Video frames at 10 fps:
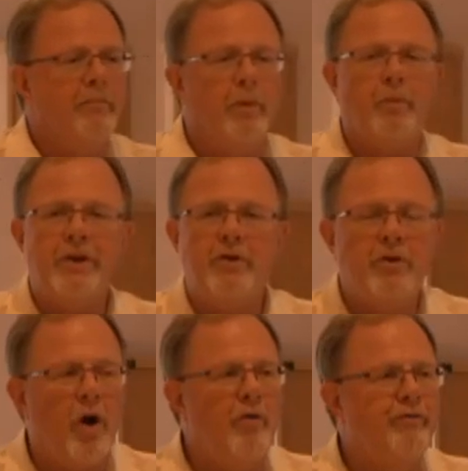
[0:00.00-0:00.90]
But when you
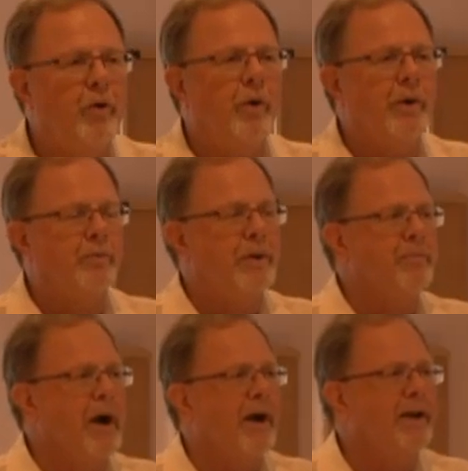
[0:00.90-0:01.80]
go forward with
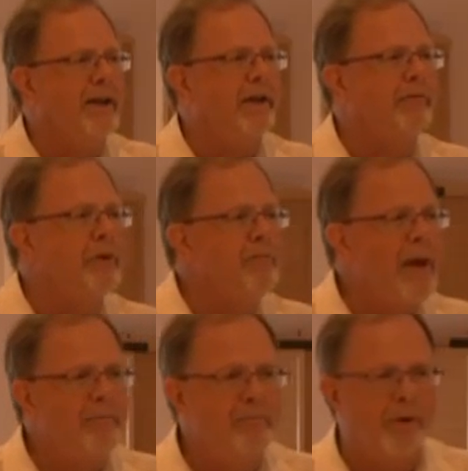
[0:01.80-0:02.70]
marketing,
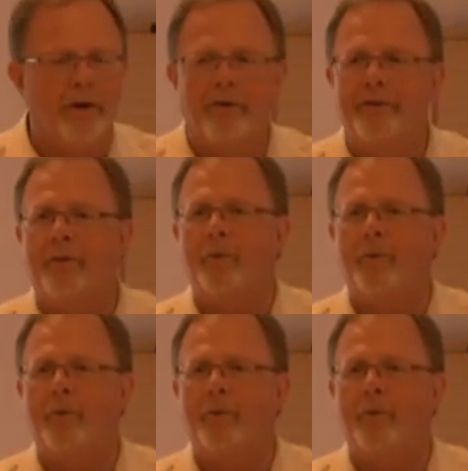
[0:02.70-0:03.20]
remember the